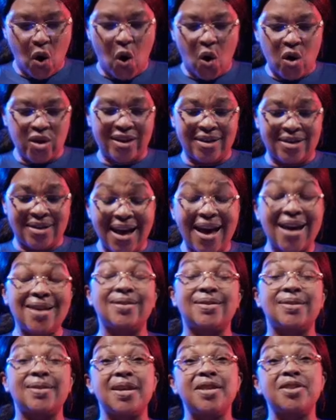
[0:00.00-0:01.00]
on the
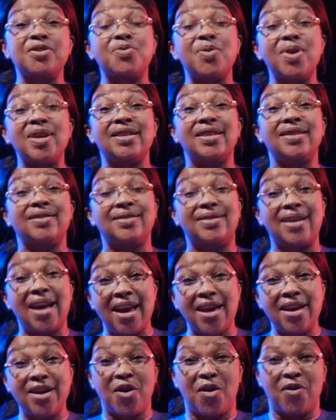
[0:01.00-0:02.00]
last and greatest
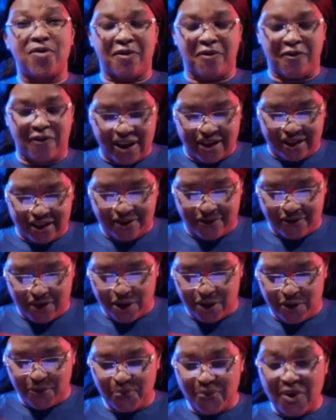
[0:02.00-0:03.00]
day of the
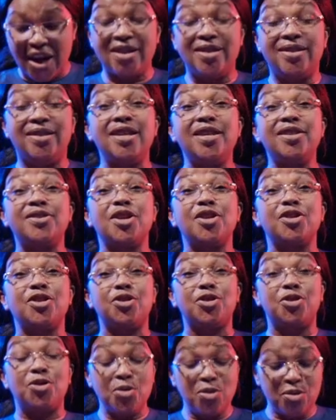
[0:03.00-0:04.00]
festival,
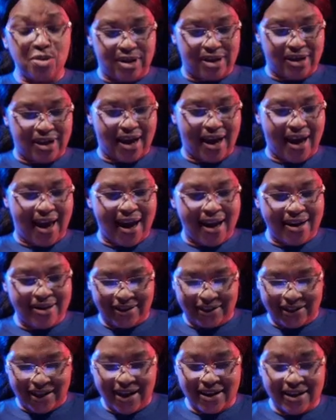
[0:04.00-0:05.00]
Jesus stood and
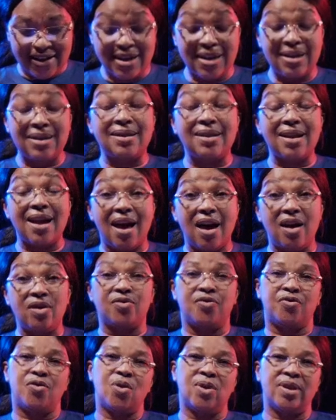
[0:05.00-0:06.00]
said in a loud
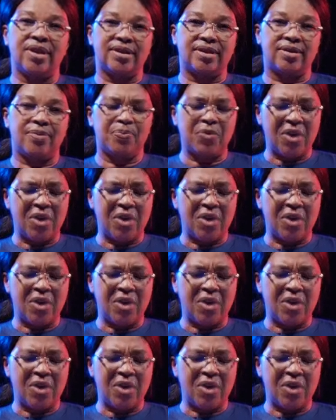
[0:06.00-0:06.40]
voice,